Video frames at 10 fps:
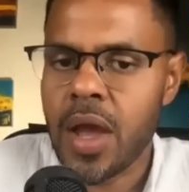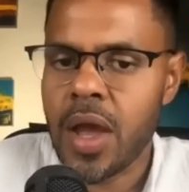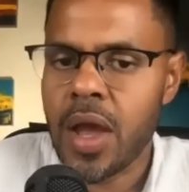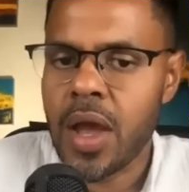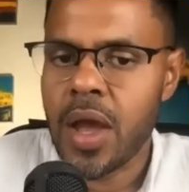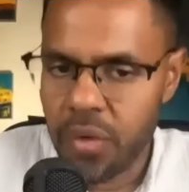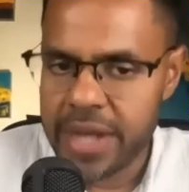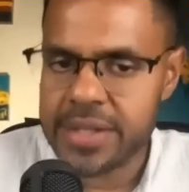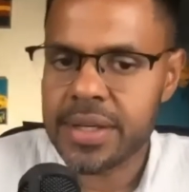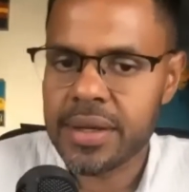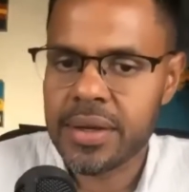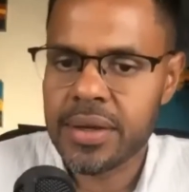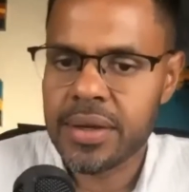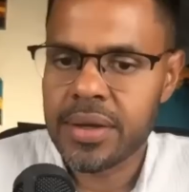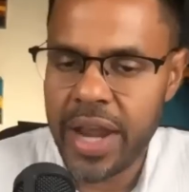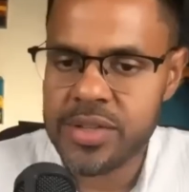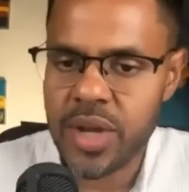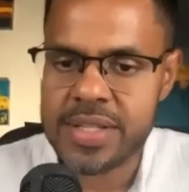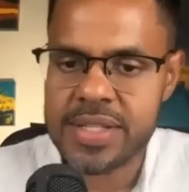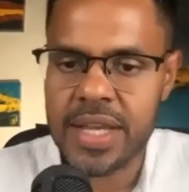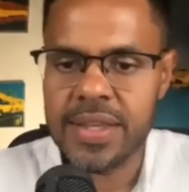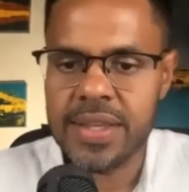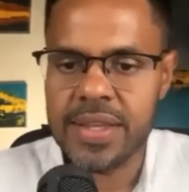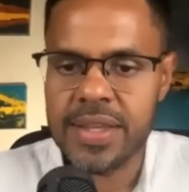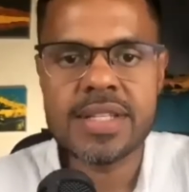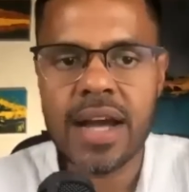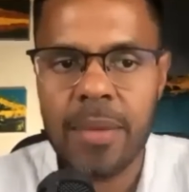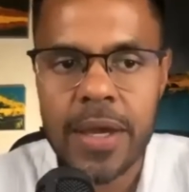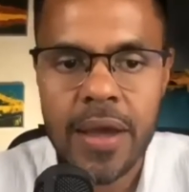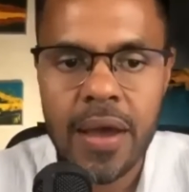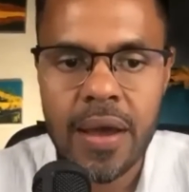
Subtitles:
Great, great. So I see the answers coming.